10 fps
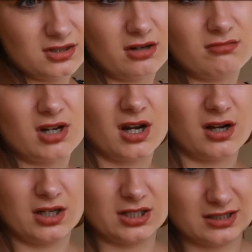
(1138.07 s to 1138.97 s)
don't
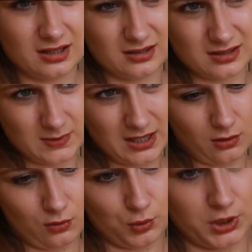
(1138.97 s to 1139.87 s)
know, just looks a bit
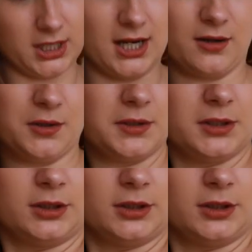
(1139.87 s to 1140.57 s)
old now.